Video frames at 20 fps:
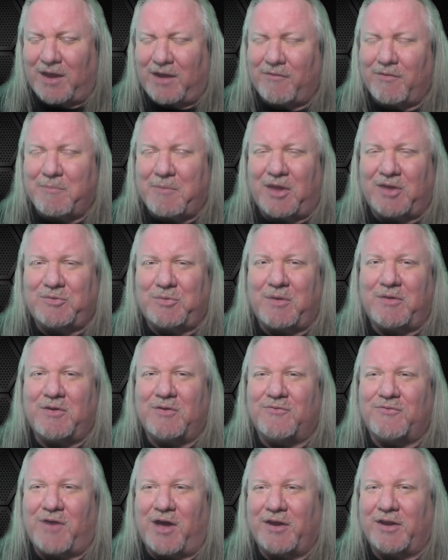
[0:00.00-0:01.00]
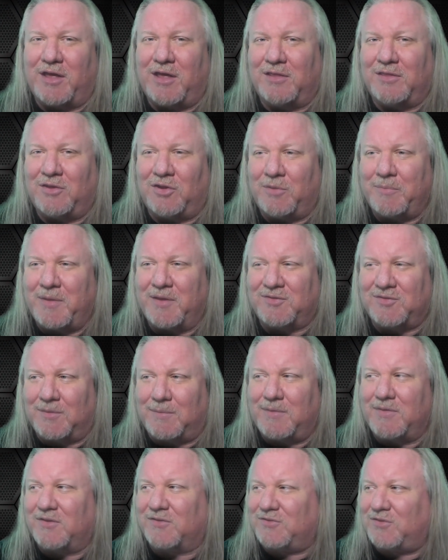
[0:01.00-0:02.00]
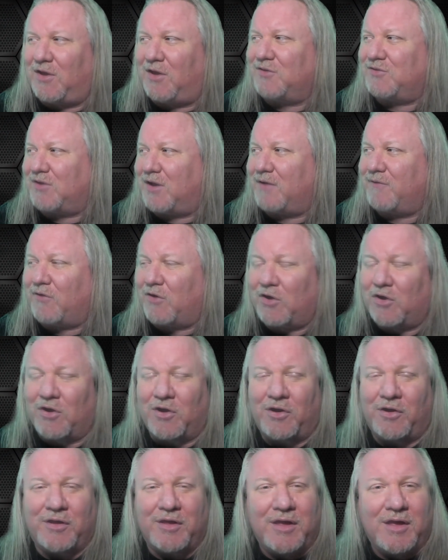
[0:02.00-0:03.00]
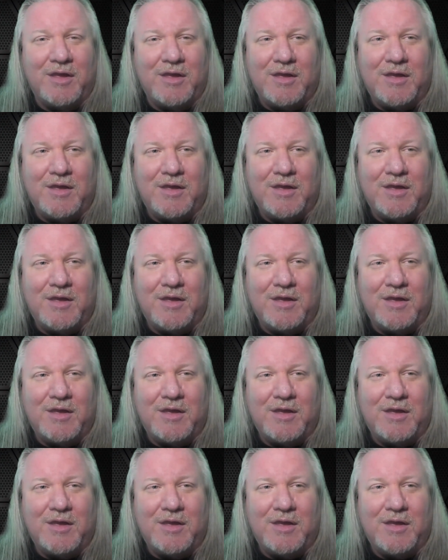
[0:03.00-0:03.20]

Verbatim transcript: Kind of reminds me of Nirvana a little bit. Some of the songs that I've heard